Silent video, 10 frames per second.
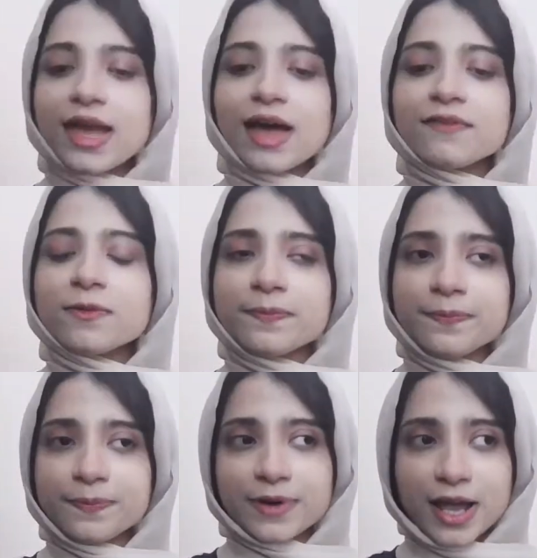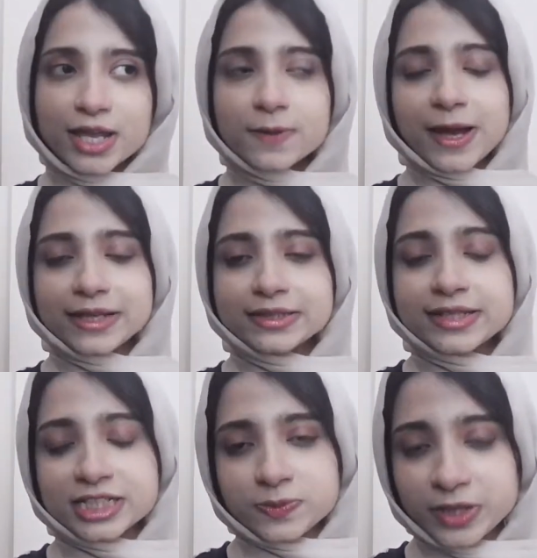have a prior Python
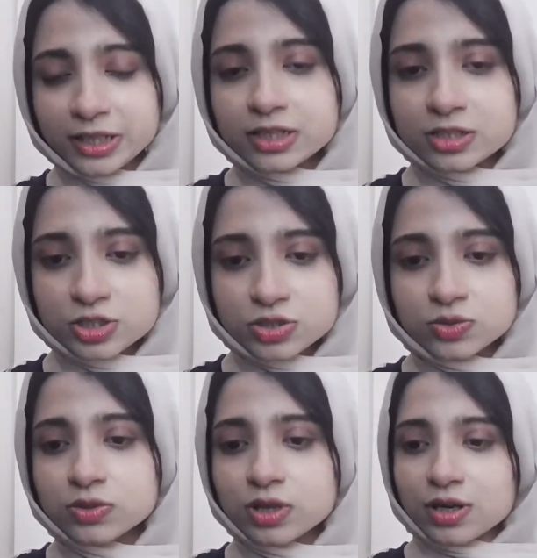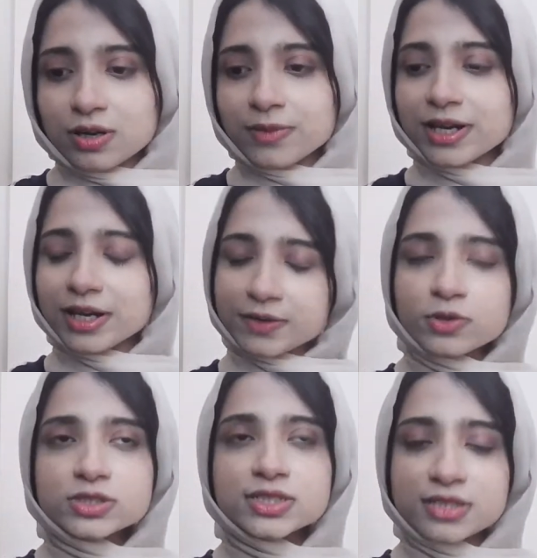experience too, but it
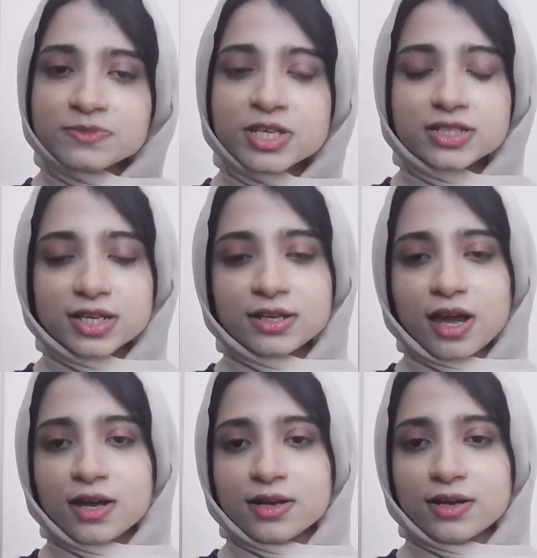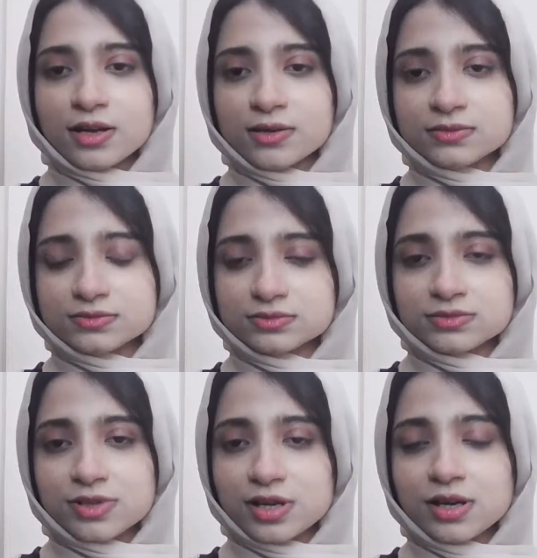was okay. a subject in our uh,
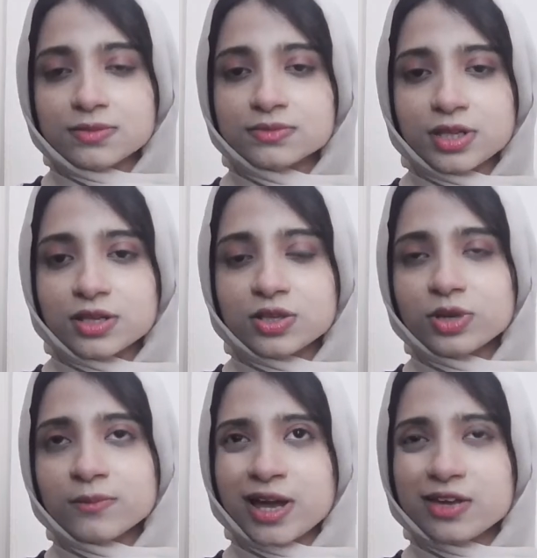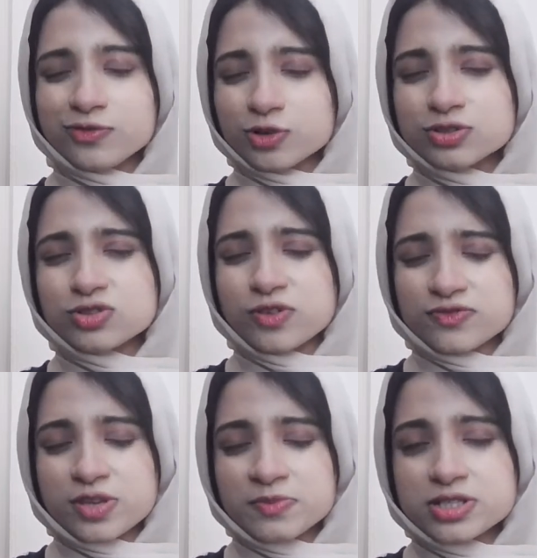um, during my fourth to fifth
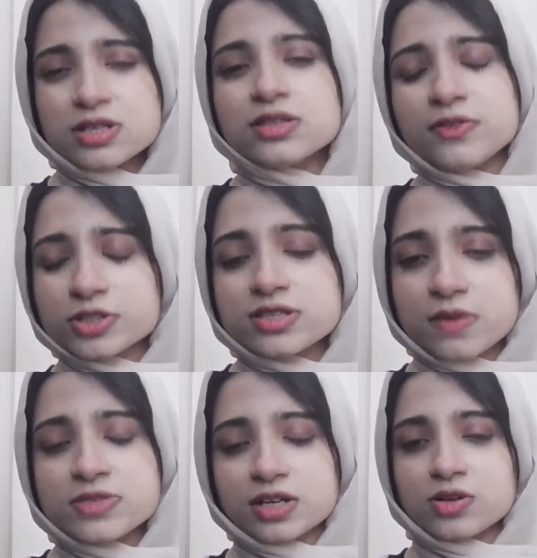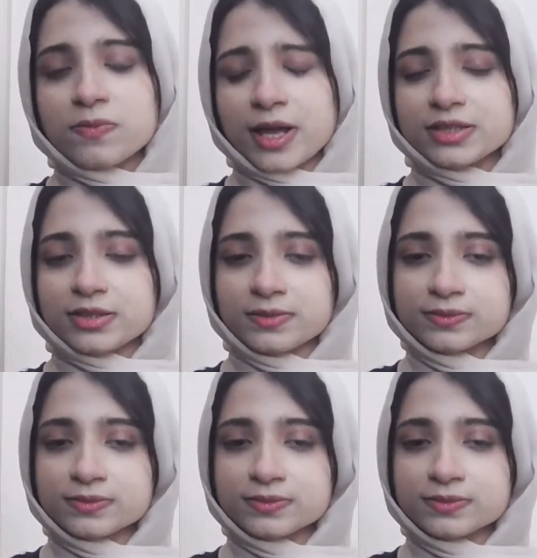semester. There was a subject called Python.